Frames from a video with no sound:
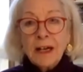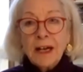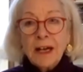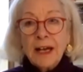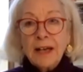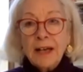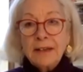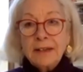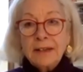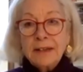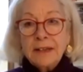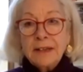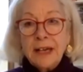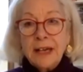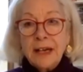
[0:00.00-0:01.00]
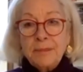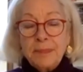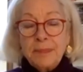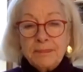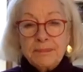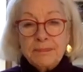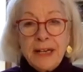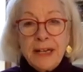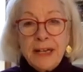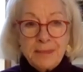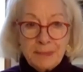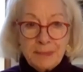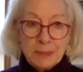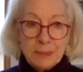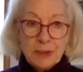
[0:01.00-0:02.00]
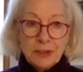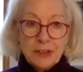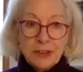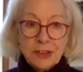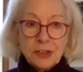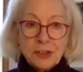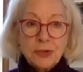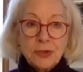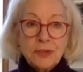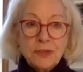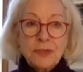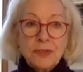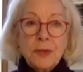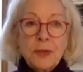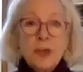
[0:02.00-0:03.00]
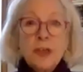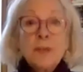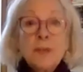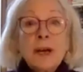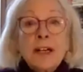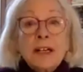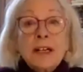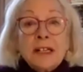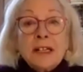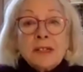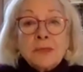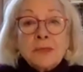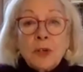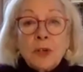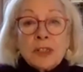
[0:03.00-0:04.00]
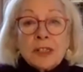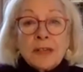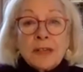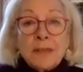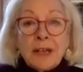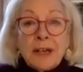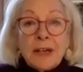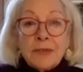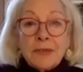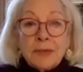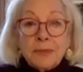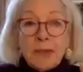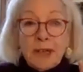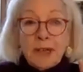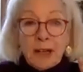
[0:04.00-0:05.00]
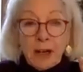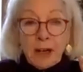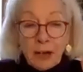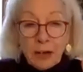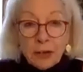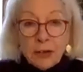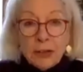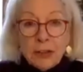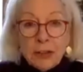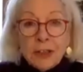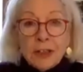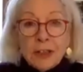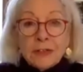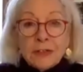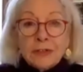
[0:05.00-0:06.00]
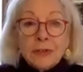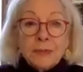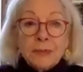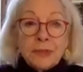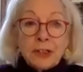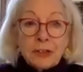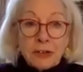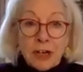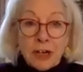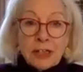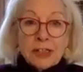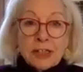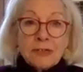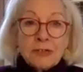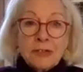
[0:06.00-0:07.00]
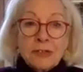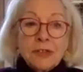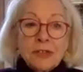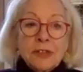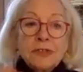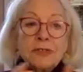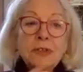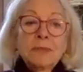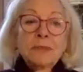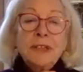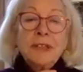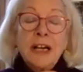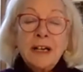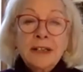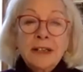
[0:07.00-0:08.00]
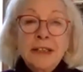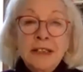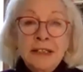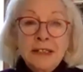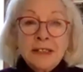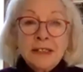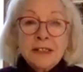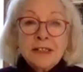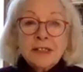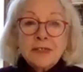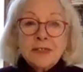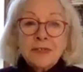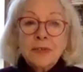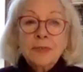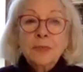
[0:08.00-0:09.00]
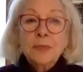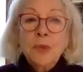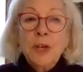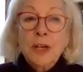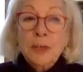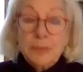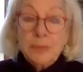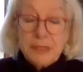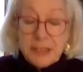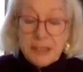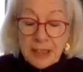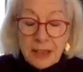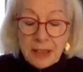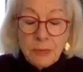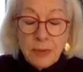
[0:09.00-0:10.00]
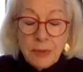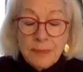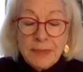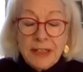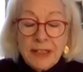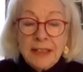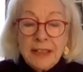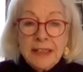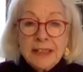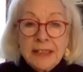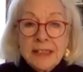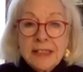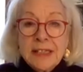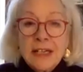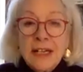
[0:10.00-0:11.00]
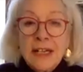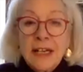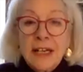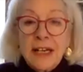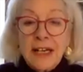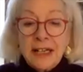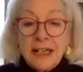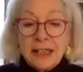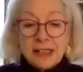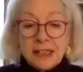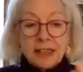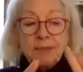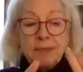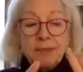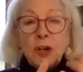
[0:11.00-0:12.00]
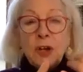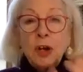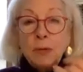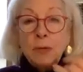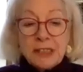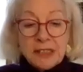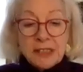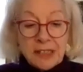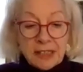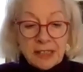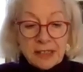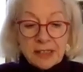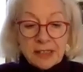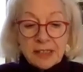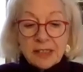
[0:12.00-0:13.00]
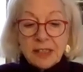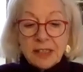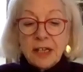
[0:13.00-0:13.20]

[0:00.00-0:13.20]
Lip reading: and many people on this call have spoken about it, is what's coming up from below, from the grassroots, from young leaders, from particularly women leaders, is common sense,